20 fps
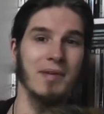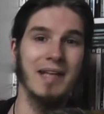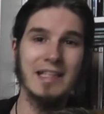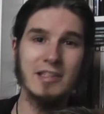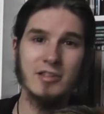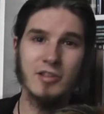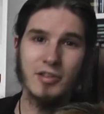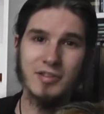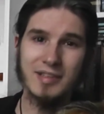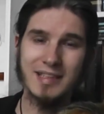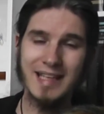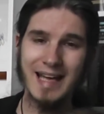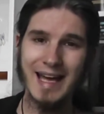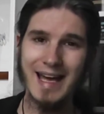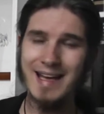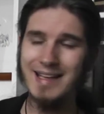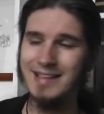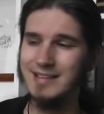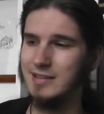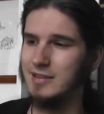But that's not the
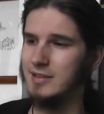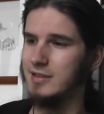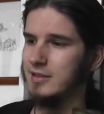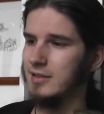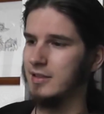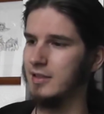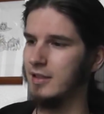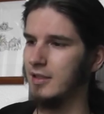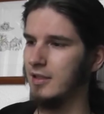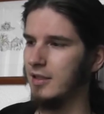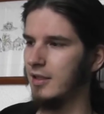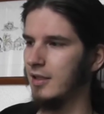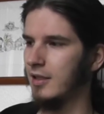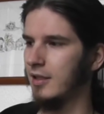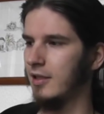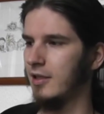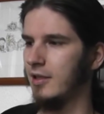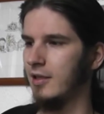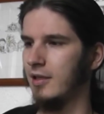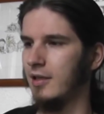case.
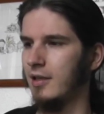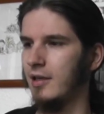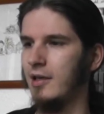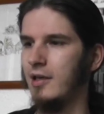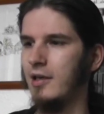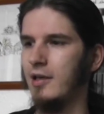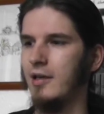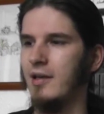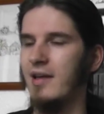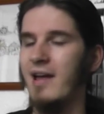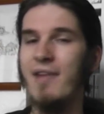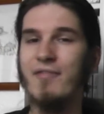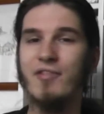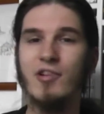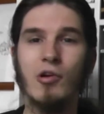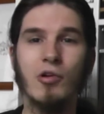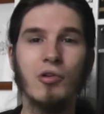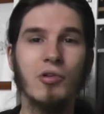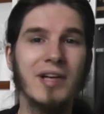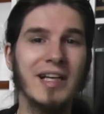
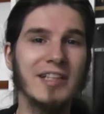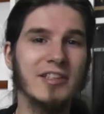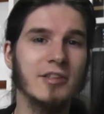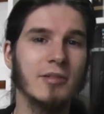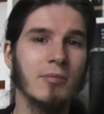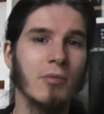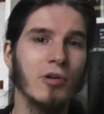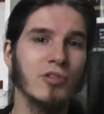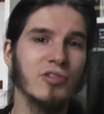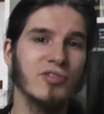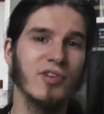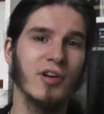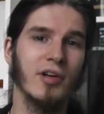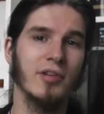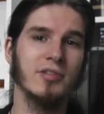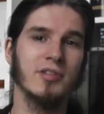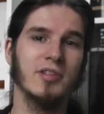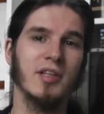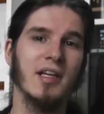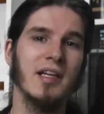If Goku gets the most
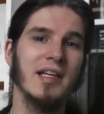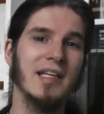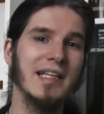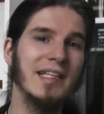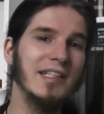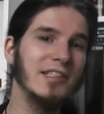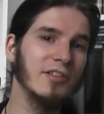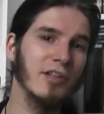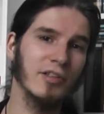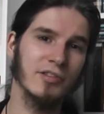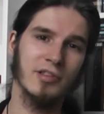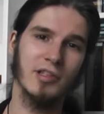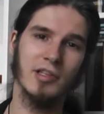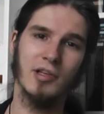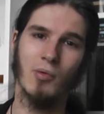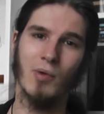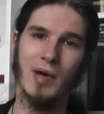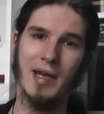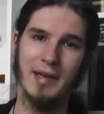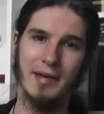votes, he's not
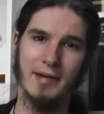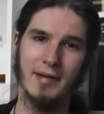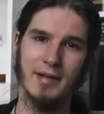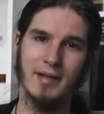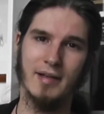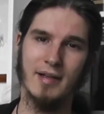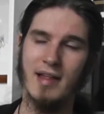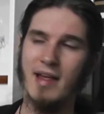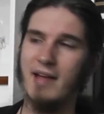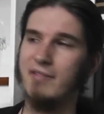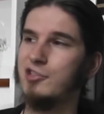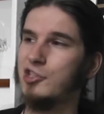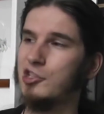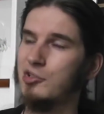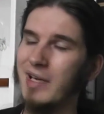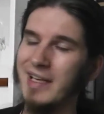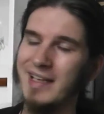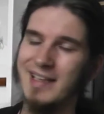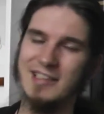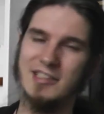gonna win. If
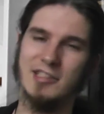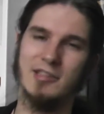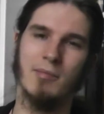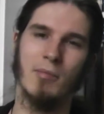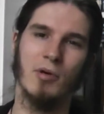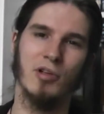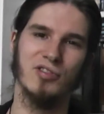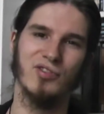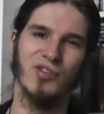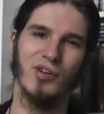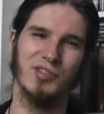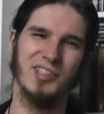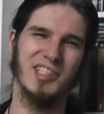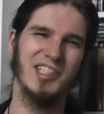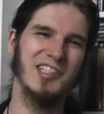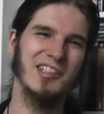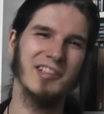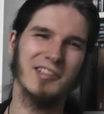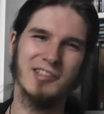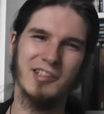Shrek gets the most
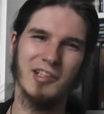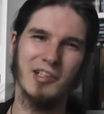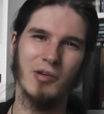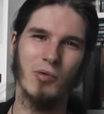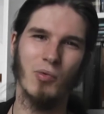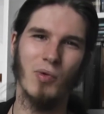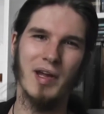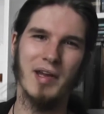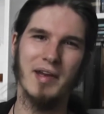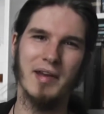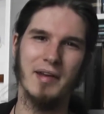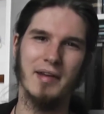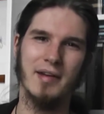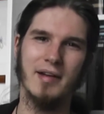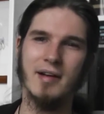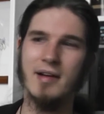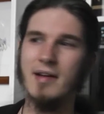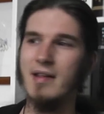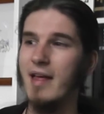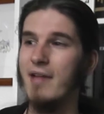votes, he's not gonna
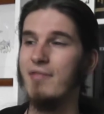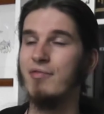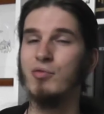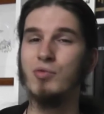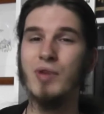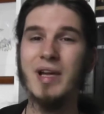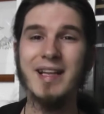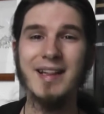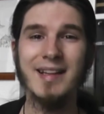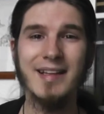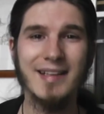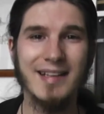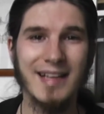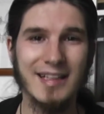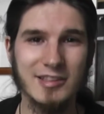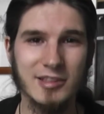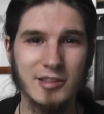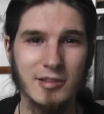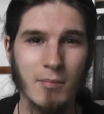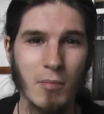win. If Ridley
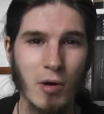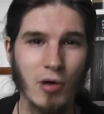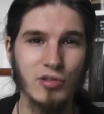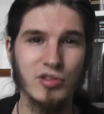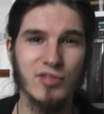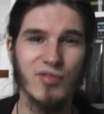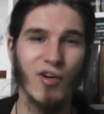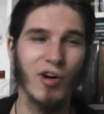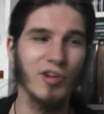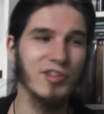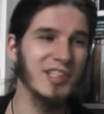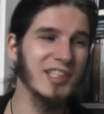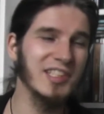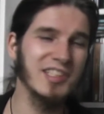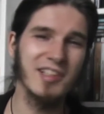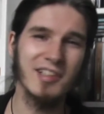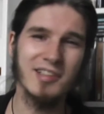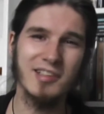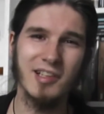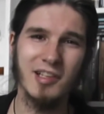gets the most votes,
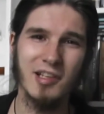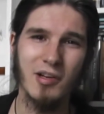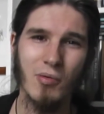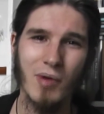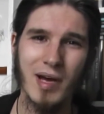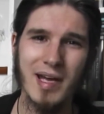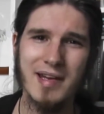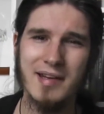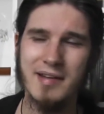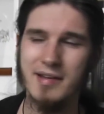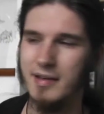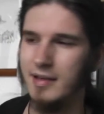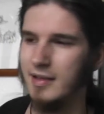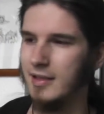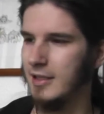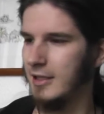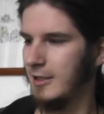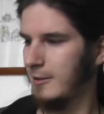he's not gonna win.